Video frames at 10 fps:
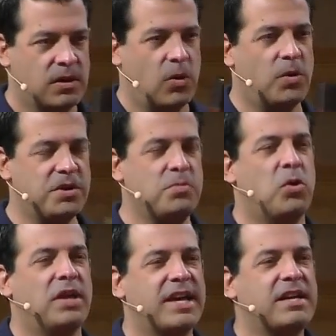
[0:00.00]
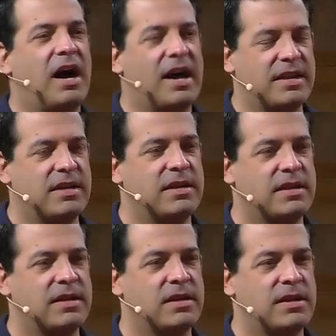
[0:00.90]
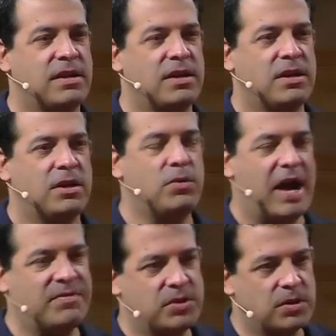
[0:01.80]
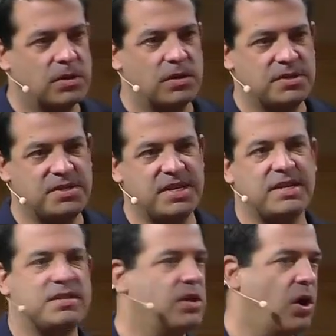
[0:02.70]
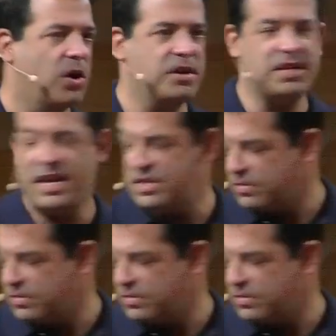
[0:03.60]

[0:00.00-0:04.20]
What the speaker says: Or are you more like God, who after 6 hard days